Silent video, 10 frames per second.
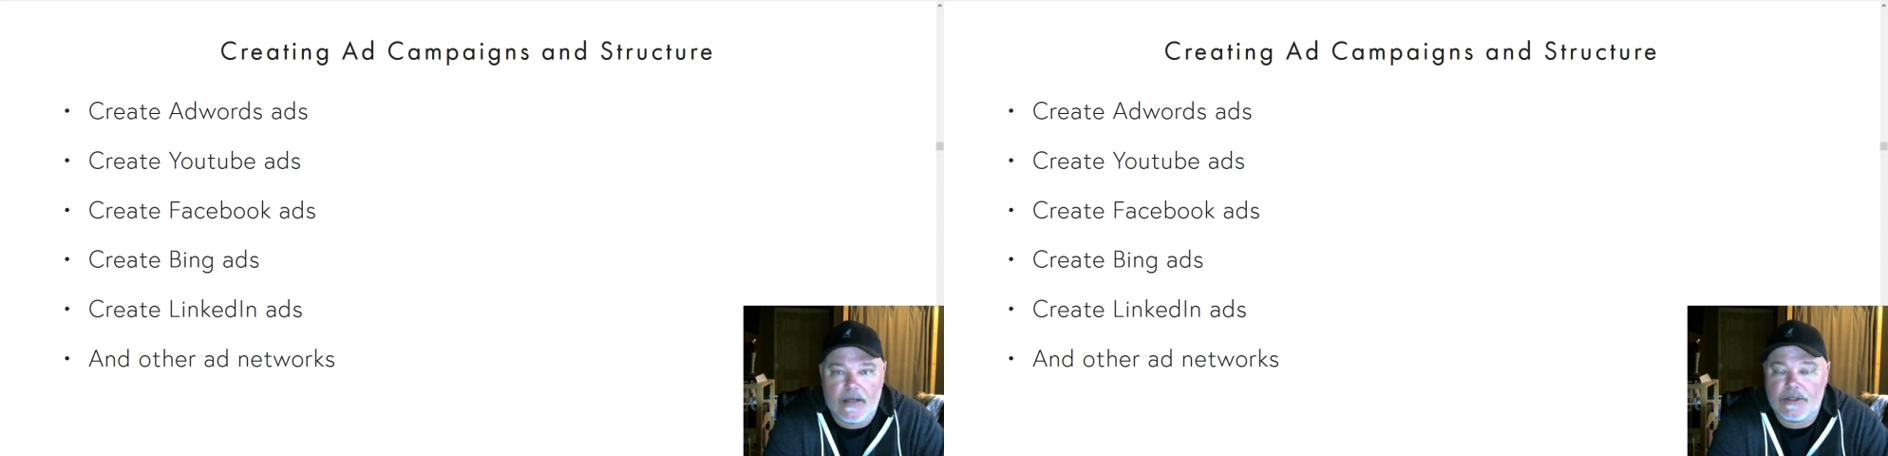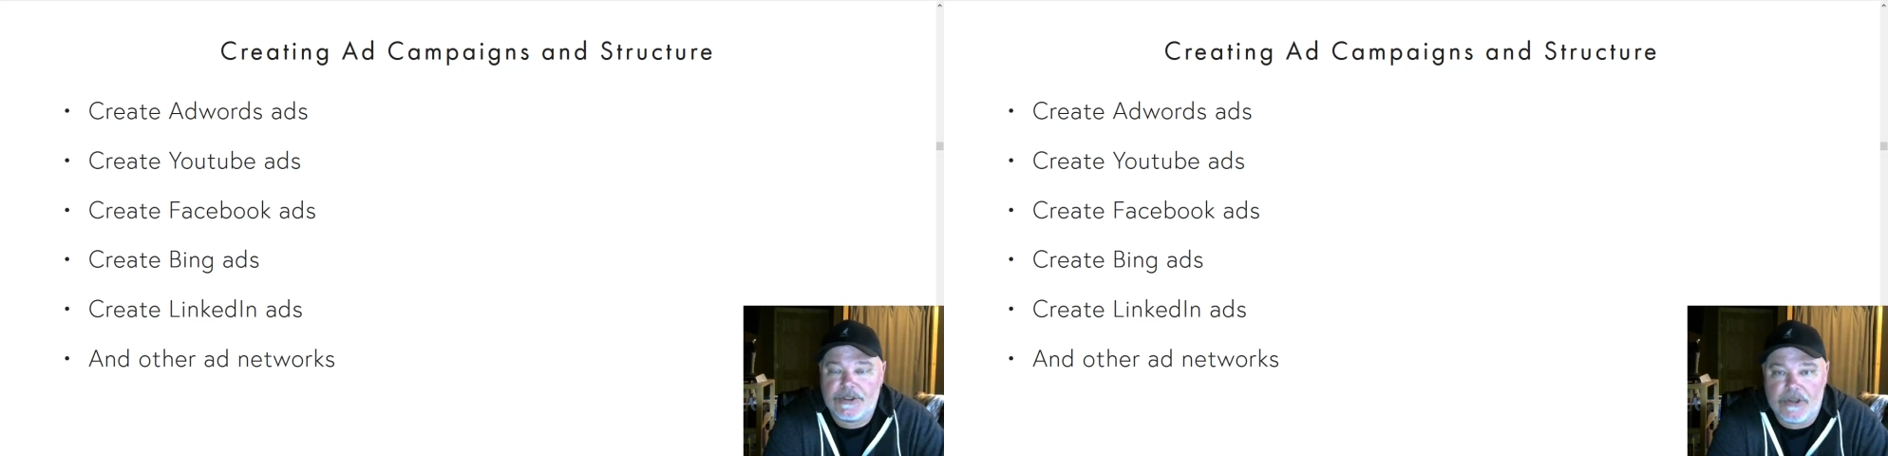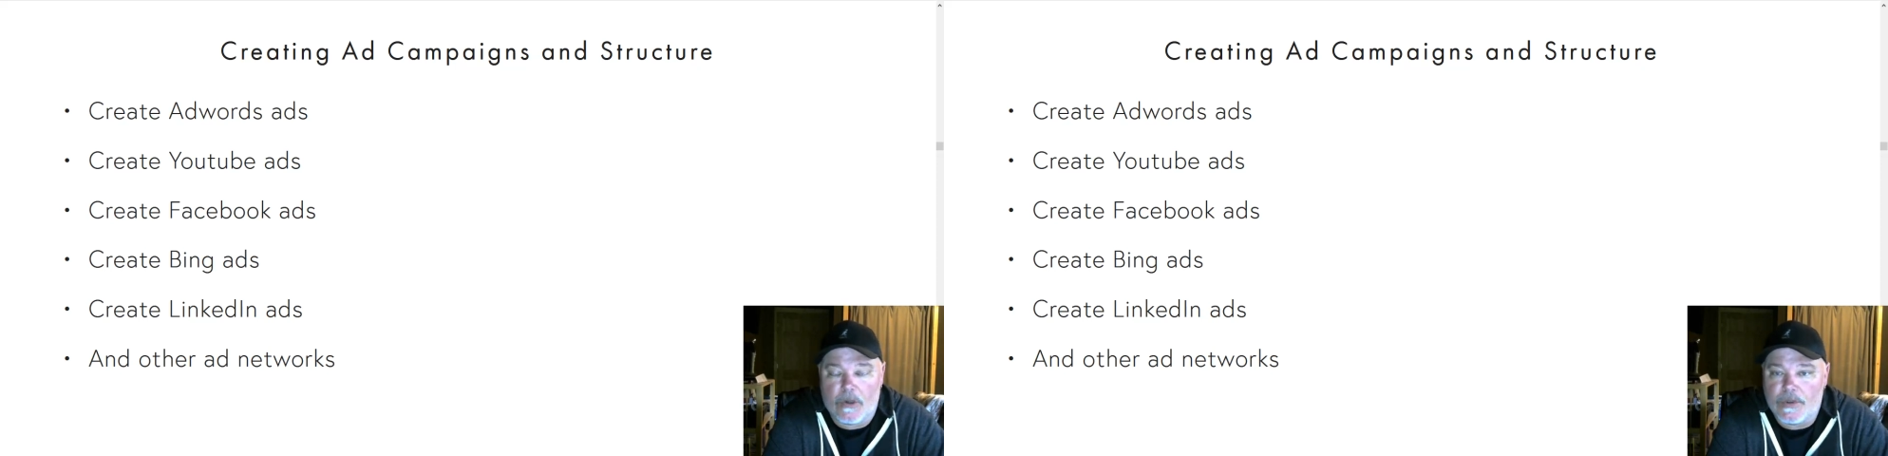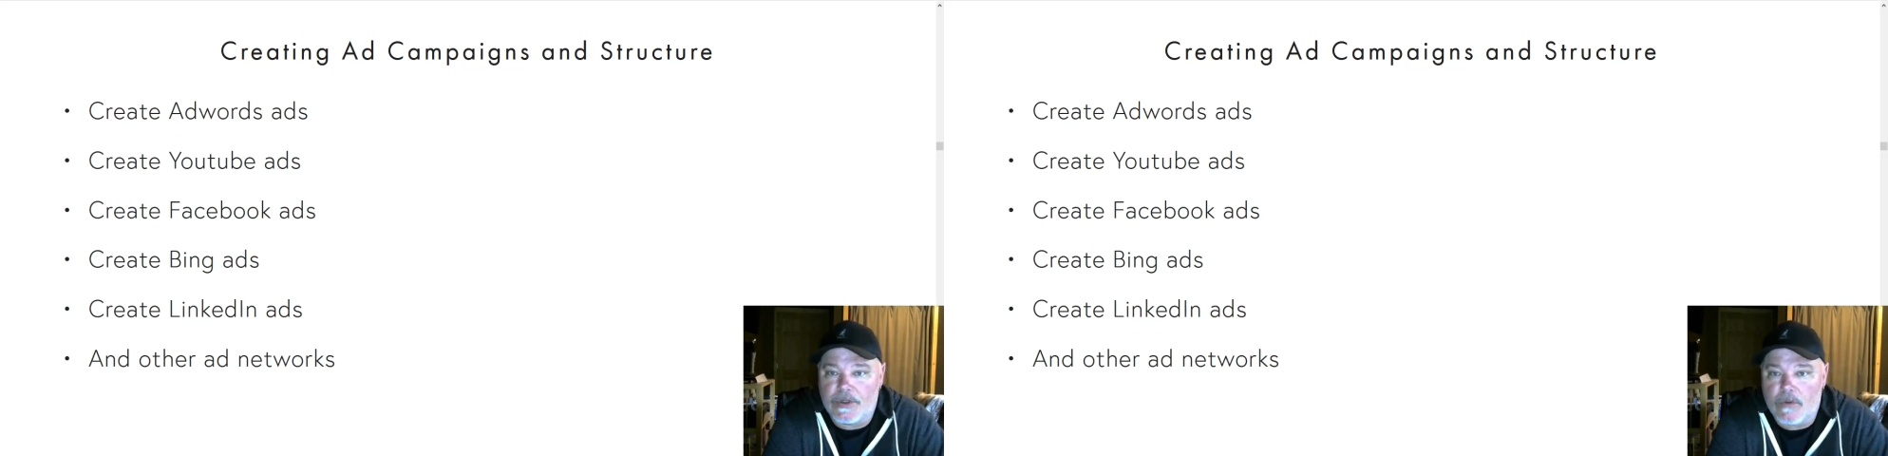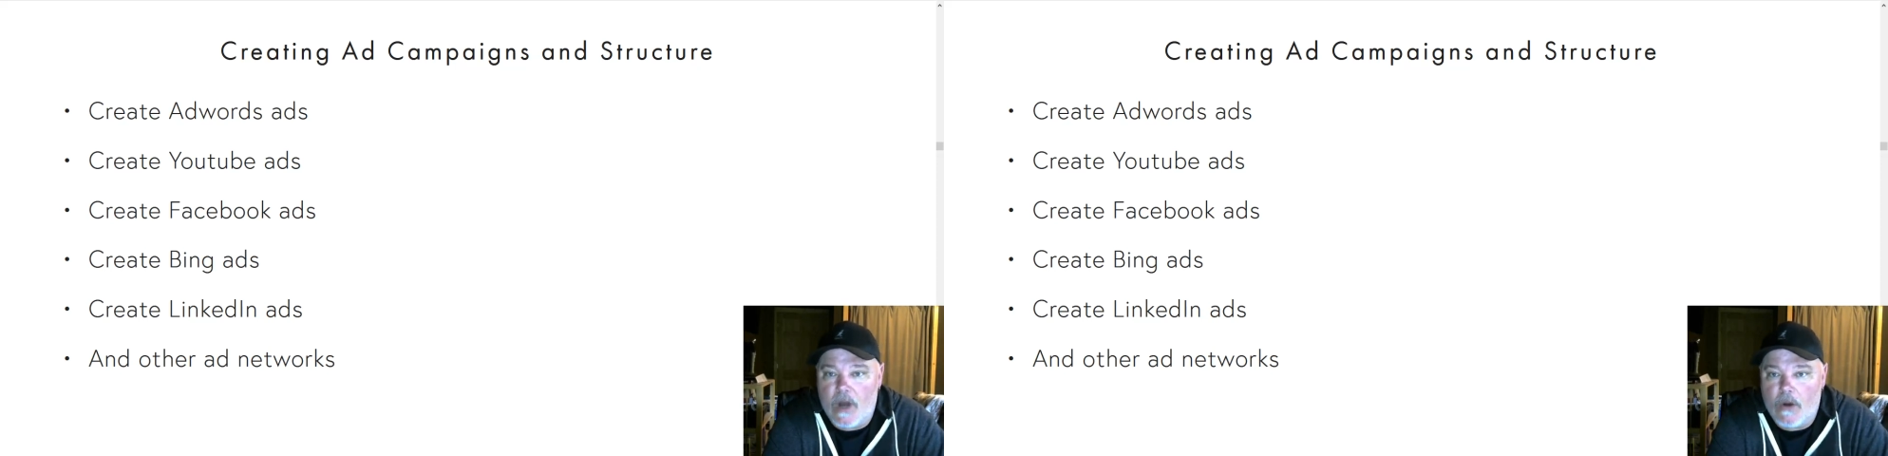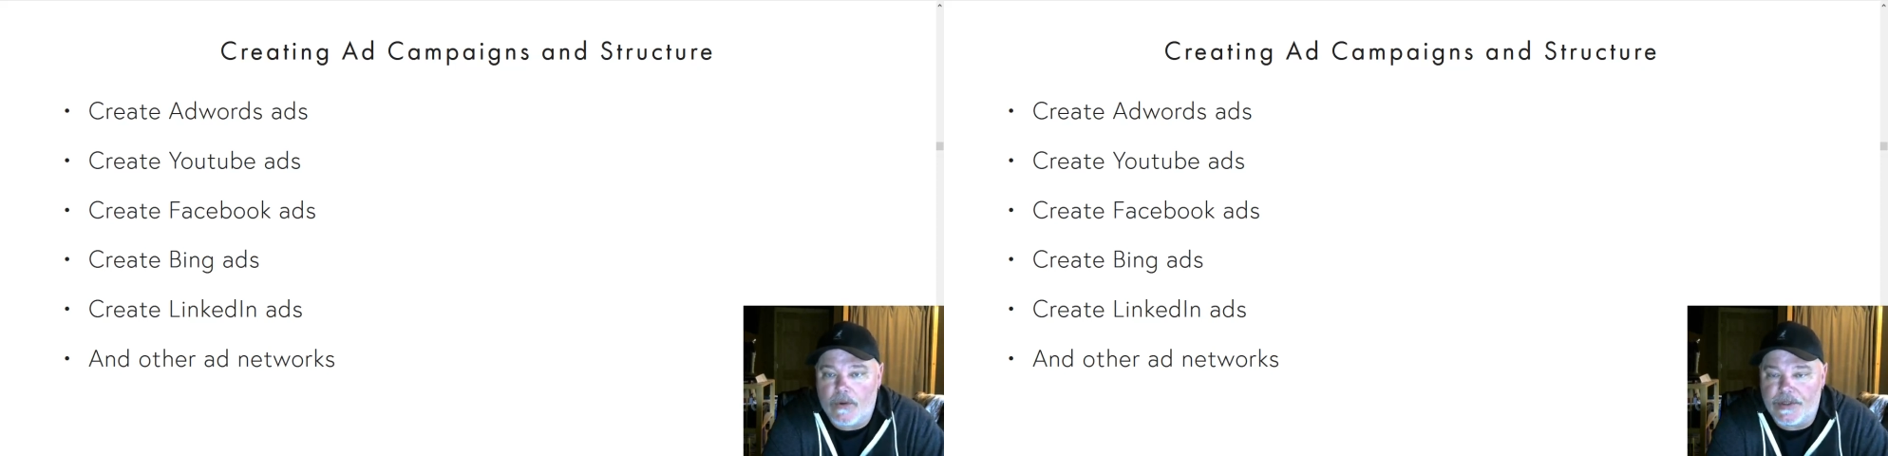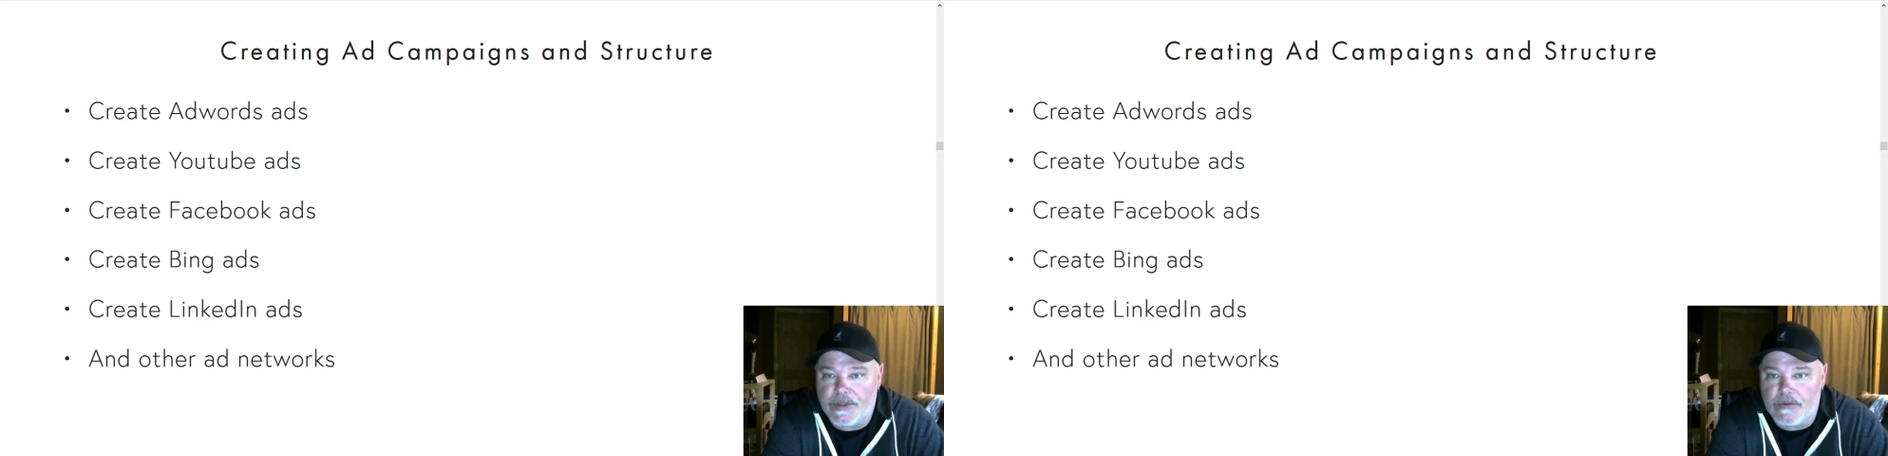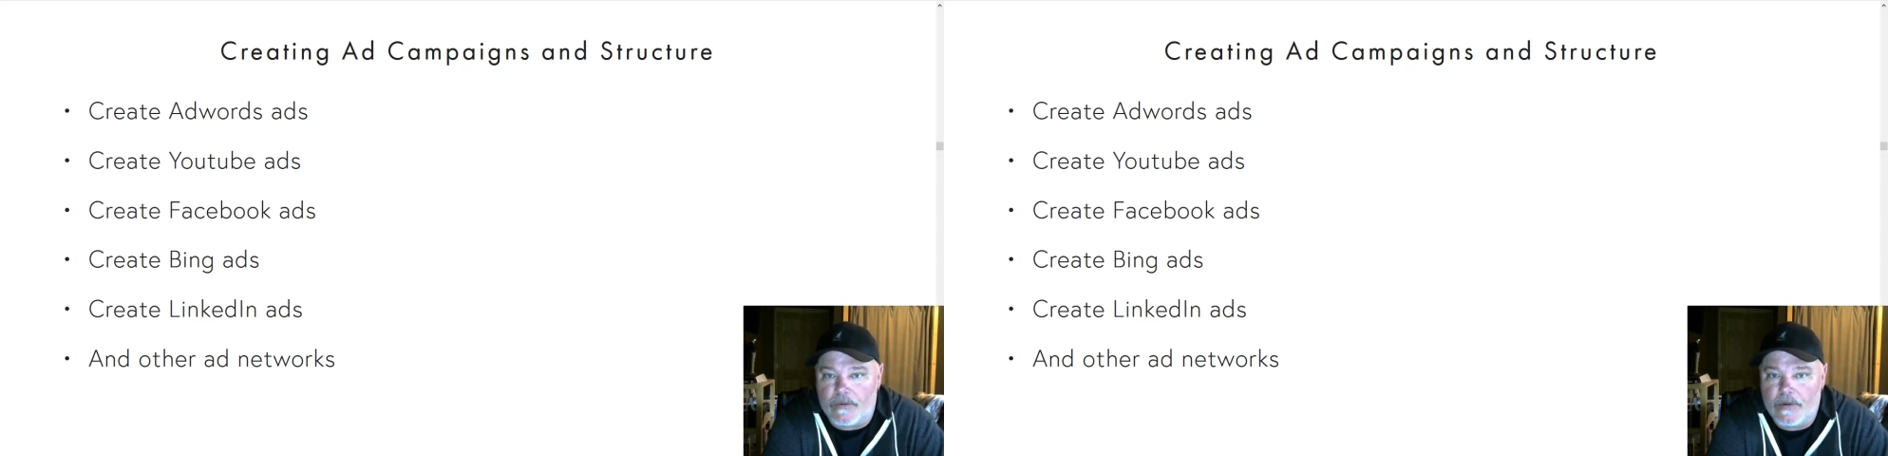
show you how to do.